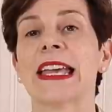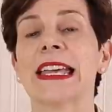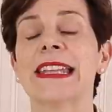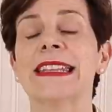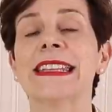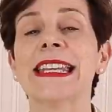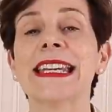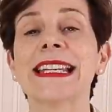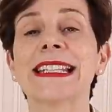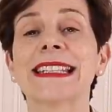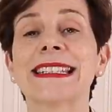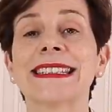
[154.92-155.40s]

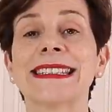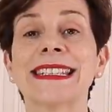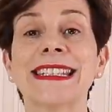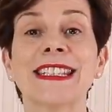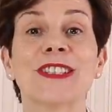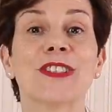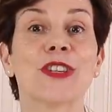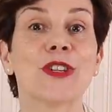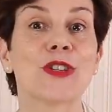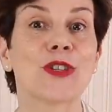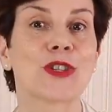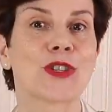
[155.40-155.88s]
Next
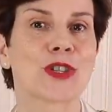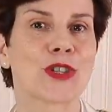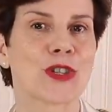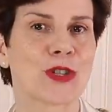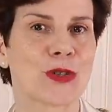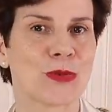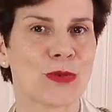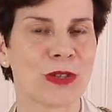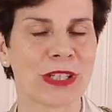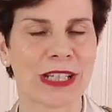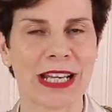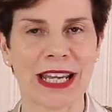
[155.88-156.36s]
is a
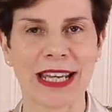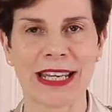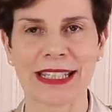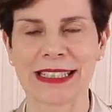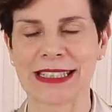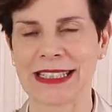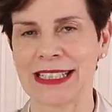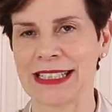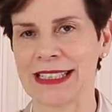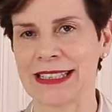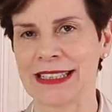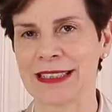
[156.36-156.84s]
shoe care
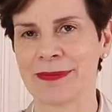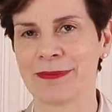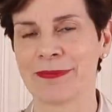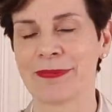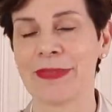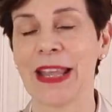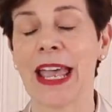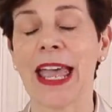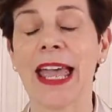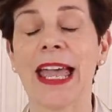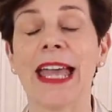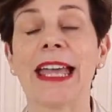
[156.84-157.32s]
kit.
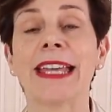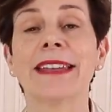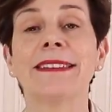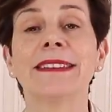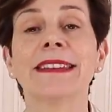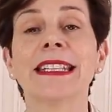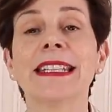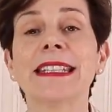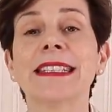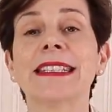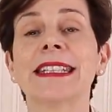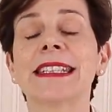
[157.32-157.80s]
And
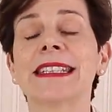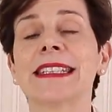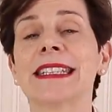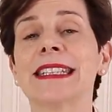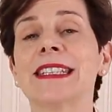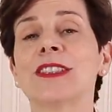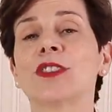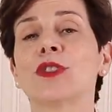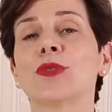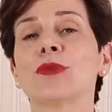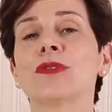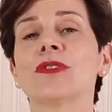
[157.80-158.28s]
this
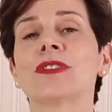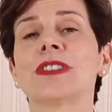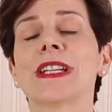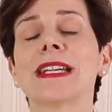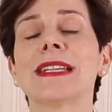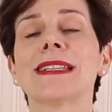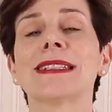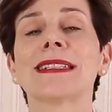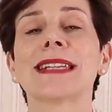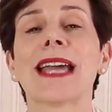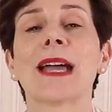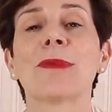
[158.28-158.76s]
kit
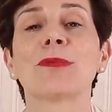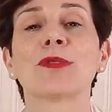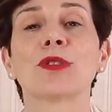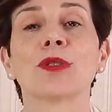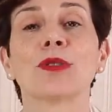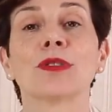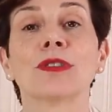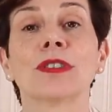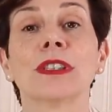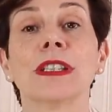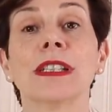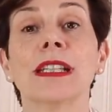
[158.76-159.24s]
contains
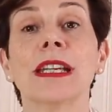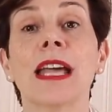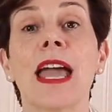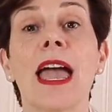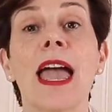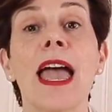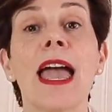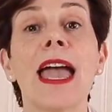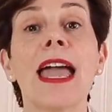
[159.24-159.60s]
absolutely